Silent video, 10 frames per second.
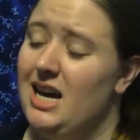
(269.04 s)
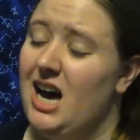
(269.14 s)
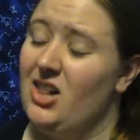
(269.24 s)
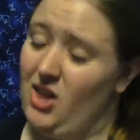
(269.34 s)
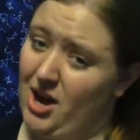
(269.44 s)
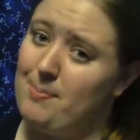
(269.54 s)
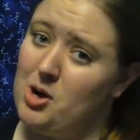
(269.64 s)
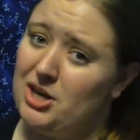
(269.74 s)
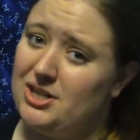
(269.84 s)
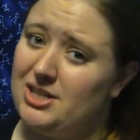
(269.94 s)
a lot of
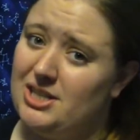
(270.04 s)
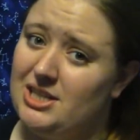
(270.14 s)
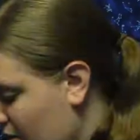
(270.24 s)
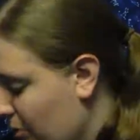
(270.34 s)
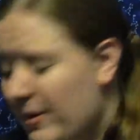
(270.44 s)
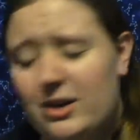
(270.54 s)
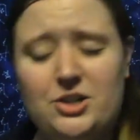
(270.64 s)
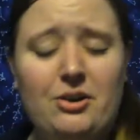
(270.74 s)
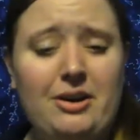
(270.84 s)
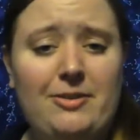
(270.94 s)
books. Oh my gosh,
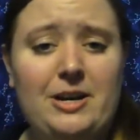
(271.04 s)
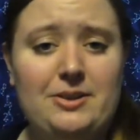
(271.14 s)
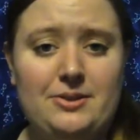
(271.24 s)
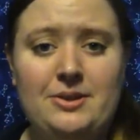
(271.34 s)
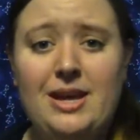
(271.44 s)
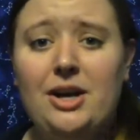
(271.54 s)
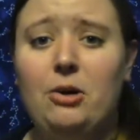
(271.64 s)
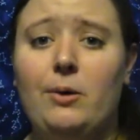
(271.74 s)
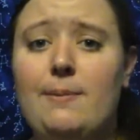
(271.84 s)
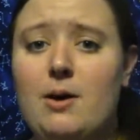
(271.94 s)
how could I forget this?
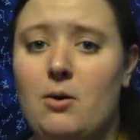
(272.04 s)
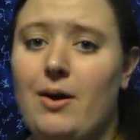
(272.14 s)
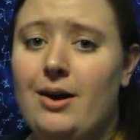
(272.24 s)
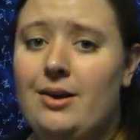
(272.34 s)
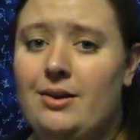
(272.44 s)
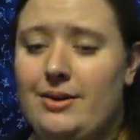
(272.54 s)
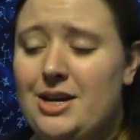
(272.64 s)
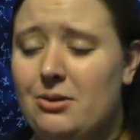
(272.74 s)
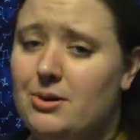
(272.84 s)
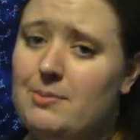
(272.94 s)
NaNoWriMo.
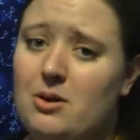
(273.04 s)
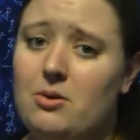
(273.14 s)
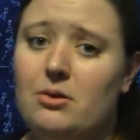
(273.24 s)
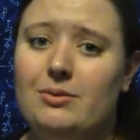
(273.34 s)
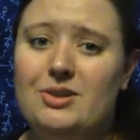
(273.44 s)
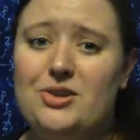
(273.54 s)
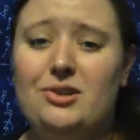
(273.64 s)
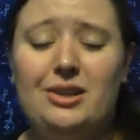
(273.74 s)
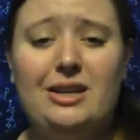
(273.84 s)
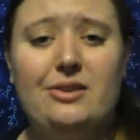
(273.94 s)
NaNoWriMo,
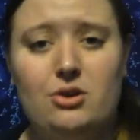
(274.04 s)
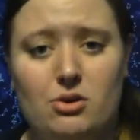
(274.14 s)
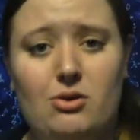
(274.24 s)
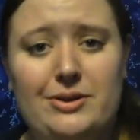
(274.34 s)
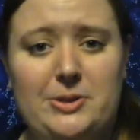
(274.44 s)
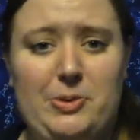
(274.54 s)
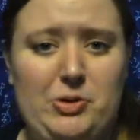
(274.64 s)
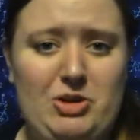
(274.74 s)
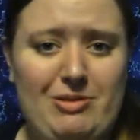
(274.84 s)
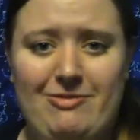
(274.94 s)
originally the goal is
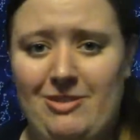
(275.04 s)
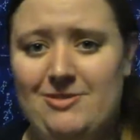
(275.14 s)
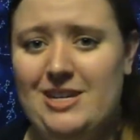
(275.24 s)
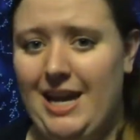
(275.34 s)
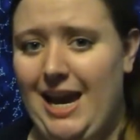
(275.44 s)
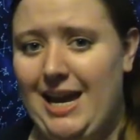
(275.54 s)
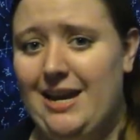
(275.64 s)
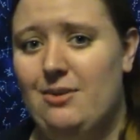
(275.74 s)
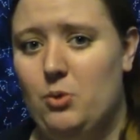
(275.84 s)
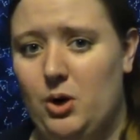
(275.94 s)
supposed to be
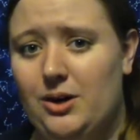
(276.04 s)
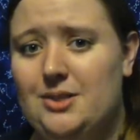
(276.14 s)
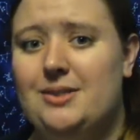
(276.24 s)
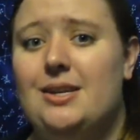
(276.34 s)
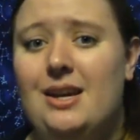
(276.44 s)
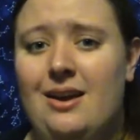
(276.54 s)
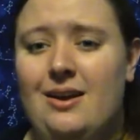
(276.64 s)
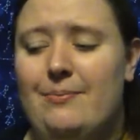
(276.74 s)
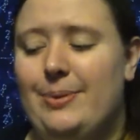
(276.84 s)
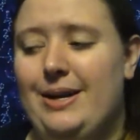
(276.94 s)
50K words,
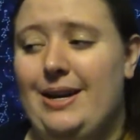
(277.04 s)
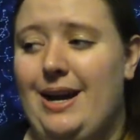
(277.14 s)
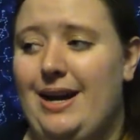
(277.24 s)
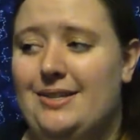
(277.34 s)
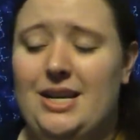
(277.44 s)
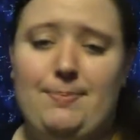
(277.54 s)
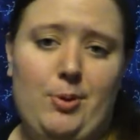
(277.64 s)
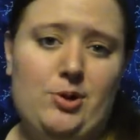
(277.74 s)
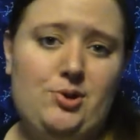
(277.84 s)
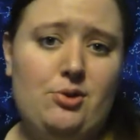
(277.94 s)
but I set a
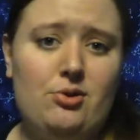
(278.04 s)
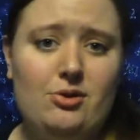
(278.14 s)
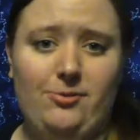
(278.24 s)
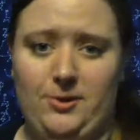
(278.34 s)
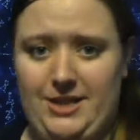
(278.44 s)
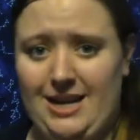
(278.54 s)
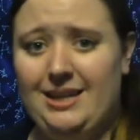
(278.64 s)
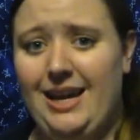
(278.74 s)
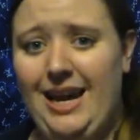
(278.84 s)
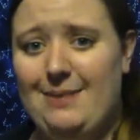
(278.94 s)
personal goal for
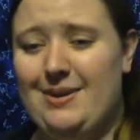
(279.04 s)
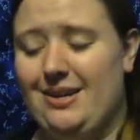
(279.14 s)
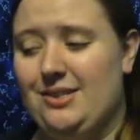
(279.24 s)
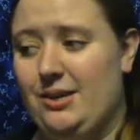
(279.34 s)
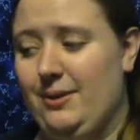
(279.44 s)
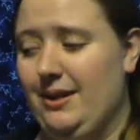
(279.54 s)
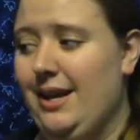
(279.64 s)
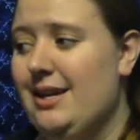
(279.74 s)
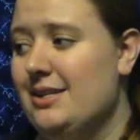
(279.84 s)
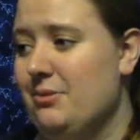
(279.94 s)
10K because I
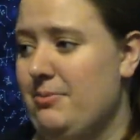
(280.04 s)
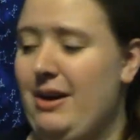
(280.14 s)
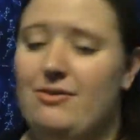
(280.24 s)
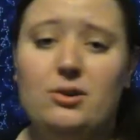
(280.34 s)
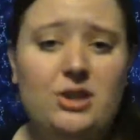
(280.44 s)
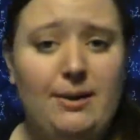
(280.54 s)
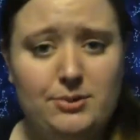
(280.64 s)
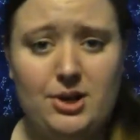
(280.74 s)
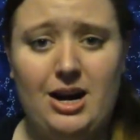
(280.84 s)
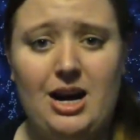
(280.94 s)
realized with my full-time
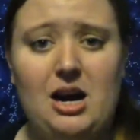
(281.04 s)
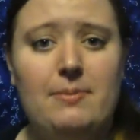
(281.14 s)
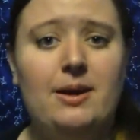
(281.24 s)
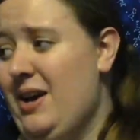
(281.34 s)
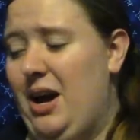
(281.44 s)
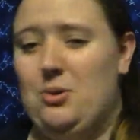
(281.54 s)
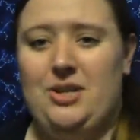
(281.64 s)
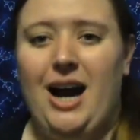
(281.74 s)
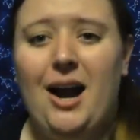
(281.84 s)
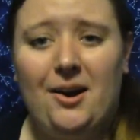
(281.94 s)
job, how
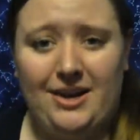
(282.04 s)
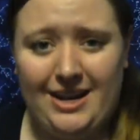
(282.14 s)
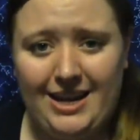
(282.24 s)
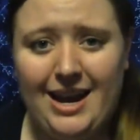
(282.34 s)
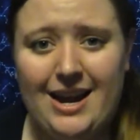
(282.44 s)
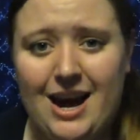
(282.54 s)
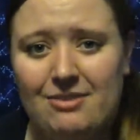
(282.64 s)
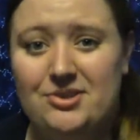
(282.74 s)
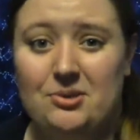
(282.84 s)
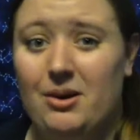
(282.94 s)
tired I get
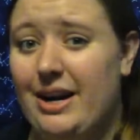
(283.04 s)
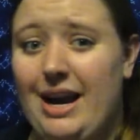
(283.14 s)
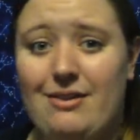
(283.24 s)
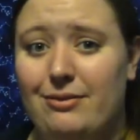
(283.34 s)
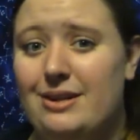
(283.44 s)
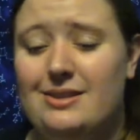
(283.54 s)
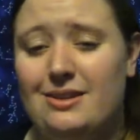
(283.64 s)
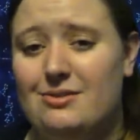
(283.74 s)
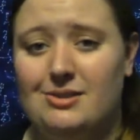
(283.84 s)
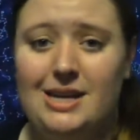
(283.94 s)
after work every
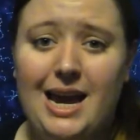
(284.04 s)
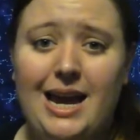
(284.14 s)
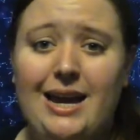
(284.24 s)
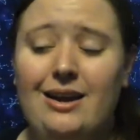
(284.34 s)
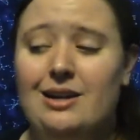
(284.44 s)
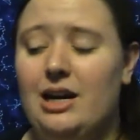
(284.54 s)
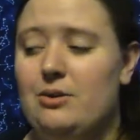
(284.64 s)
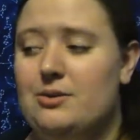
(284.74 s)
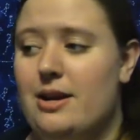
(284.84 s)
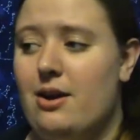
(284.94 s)
single day. I
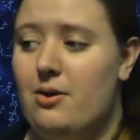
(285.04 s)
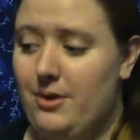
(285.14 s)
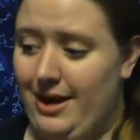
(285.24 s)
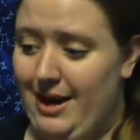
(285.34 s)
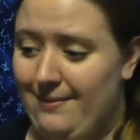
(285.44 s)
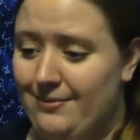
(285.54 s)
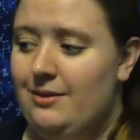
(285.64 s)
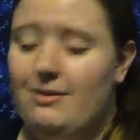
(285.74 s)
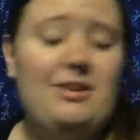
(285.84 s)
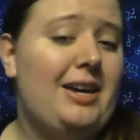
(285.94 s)
was like, okay,
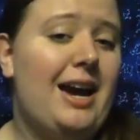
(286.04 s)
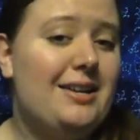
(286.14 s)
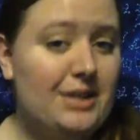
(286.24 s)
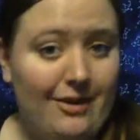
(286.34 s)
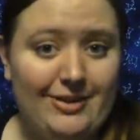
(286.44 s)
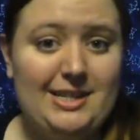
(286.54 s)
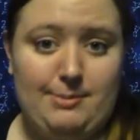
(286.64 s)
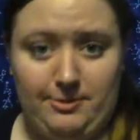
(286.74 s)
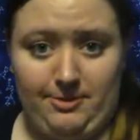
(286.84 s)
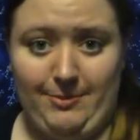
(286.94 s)
50K is not
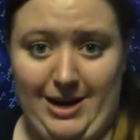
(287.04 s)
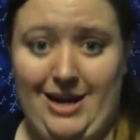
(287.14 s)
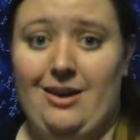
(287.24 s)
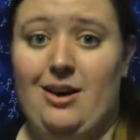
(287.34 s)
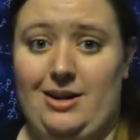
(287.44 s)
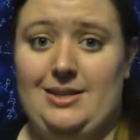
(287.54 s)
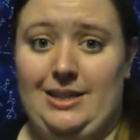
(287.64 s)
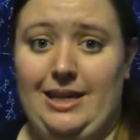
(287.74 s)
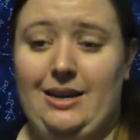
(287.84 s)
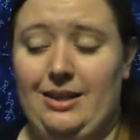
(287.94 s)
feasible for me,
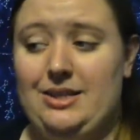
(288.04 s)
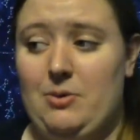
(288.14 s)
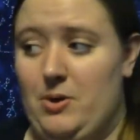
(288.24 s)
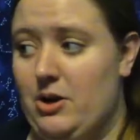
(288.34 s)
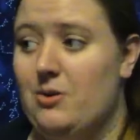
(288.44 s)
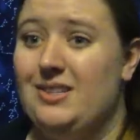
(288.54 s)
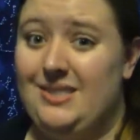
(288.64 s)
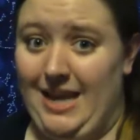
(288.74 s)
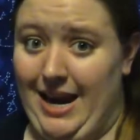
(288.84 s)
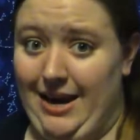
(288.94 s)
honestly, unless I want to go
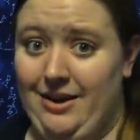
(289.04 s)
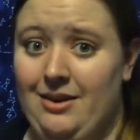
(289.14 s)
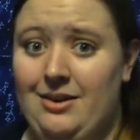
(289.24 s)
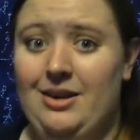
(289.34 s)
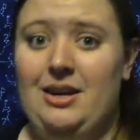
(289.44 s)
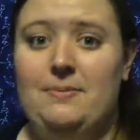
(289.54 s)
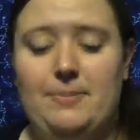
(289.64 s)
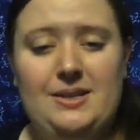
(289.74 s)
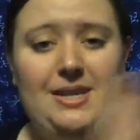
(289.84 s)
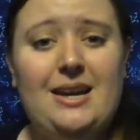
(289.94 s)
insane.
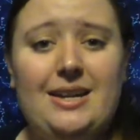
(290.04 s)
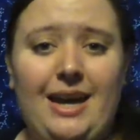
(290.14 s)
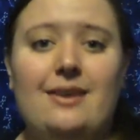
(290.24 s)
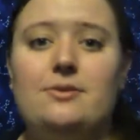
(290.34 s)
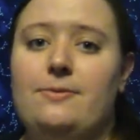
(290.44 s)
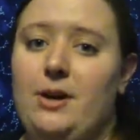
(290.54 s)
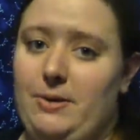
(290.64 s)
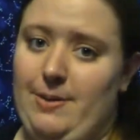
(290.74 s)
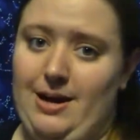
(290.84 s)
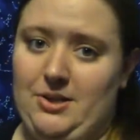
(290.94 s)
But 10K is very
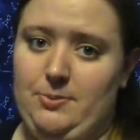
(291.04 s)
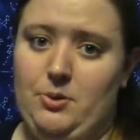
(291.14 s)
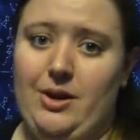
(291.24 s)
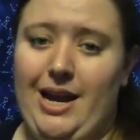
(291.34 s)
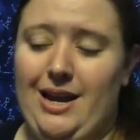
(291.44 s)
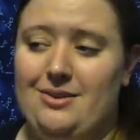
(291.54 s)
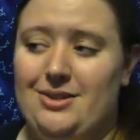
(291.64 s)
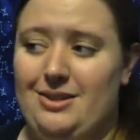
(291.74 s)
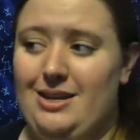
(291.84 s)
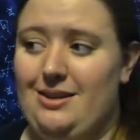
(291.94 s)
possible,
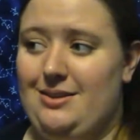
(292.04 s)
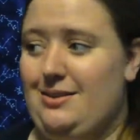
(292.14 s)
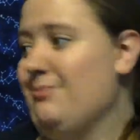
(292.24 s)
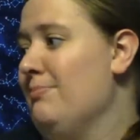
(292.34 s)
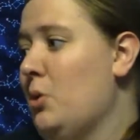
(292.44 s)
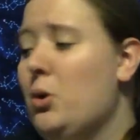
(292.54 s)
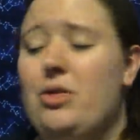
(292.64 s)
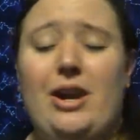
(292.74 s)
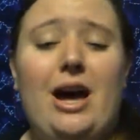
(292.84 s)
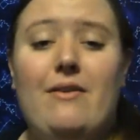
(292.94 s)
and it's more
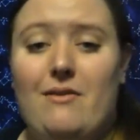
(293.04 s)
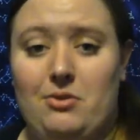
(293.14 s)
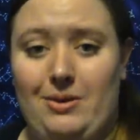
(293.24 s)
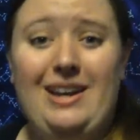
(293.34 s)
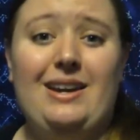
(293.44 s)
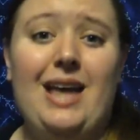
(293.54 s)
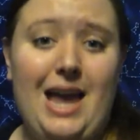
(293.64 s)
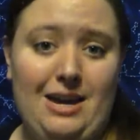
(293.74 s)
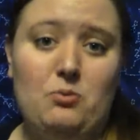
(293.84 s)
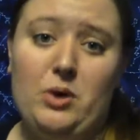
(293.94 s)
than I had ever written
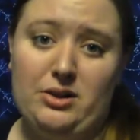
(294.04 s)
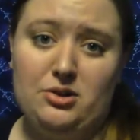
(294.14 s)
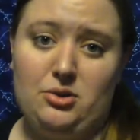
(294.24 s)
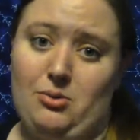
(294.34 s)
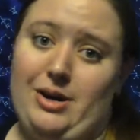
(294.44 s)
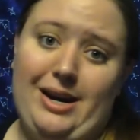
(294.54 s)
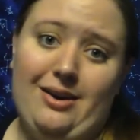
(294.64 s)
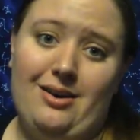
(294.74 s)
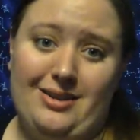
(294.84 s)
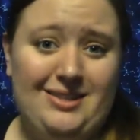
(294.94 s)
in one story.
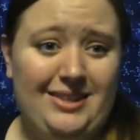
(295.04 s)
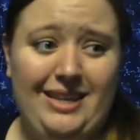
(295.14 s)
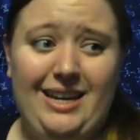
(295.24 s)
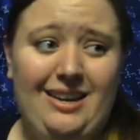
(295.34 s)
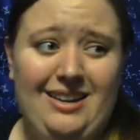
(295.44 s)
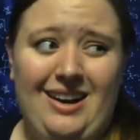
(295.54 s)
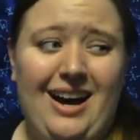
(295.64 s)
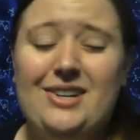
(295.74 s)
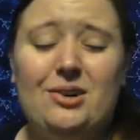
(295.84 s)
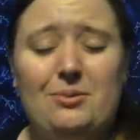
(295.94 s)
Honestly,
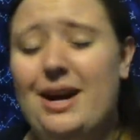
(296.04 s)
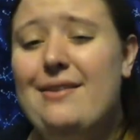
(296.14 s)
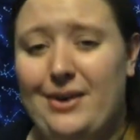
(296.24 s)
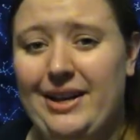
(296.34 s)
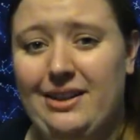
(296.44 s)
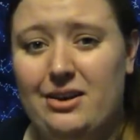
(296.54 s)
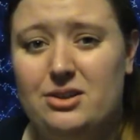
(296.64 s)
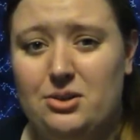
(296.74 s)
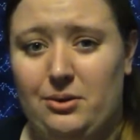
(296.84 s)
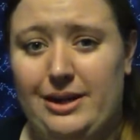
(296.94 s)
I don't write very long
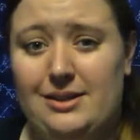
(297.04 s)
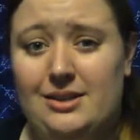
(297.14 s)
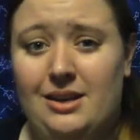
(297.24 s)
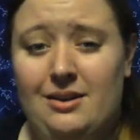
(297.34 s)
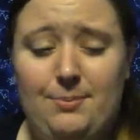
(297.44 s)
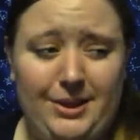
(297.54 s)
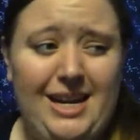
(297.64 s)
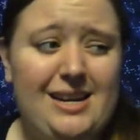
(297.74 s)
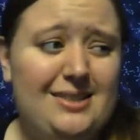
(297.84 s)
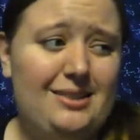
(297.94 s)
stories.
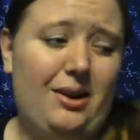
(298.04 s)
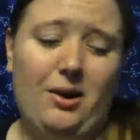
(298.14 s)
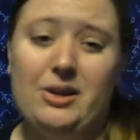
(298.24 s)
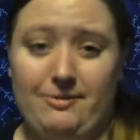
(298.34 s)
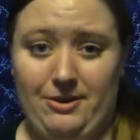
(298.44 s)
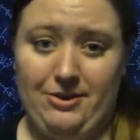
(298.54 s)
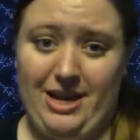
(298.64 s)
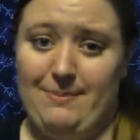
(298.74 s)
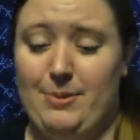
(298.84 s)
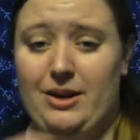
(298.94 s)
Plays are a different
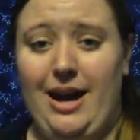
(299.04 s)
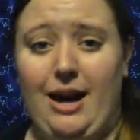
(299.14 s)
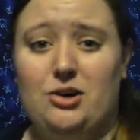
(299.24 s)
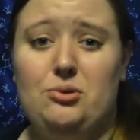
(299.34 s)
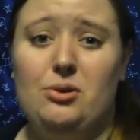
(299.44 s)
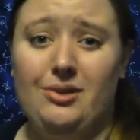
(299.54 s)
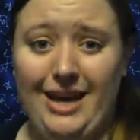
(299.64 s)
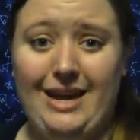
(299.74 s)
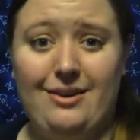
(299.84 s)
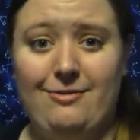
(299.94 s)
thing, but actual,
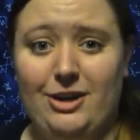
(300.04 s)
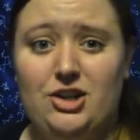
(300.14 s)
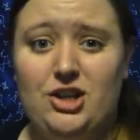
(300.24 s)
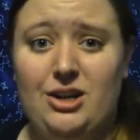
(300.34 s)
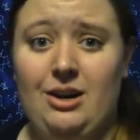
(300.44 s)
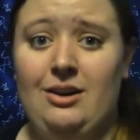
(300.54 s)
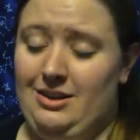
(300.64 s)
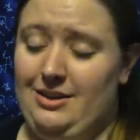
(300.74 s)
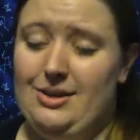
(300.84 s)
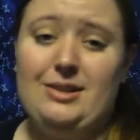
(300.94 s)
like, fiction,
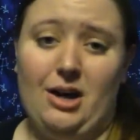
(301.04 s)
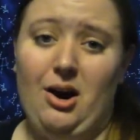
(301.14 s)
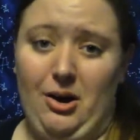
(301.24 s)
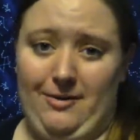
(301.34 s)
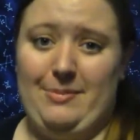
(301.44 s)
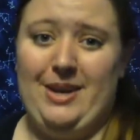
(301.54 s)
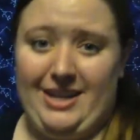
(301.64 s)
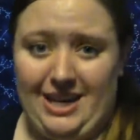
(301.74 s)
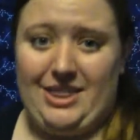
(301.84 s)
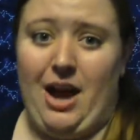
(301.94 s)
it's hard for me to
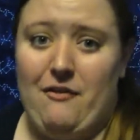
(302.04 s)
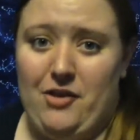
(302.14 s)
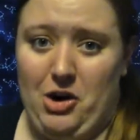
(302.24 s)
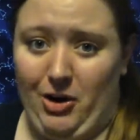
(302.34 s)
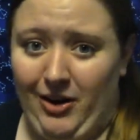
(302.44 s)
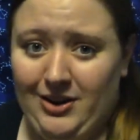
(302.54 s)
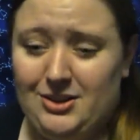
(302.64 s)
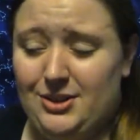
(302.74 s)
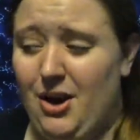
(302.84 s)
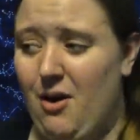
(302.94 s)
get that far.
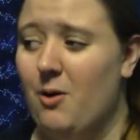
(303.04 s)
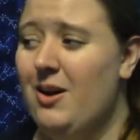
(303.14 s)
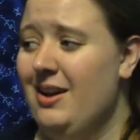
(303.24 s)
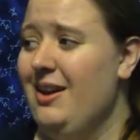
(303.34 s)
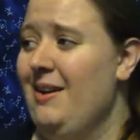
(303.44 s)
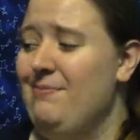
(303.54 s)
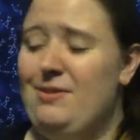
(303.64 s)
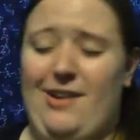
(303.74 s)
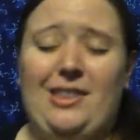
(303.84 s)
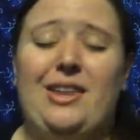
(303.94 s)
So, the
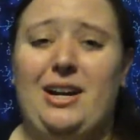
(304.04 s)
fact that I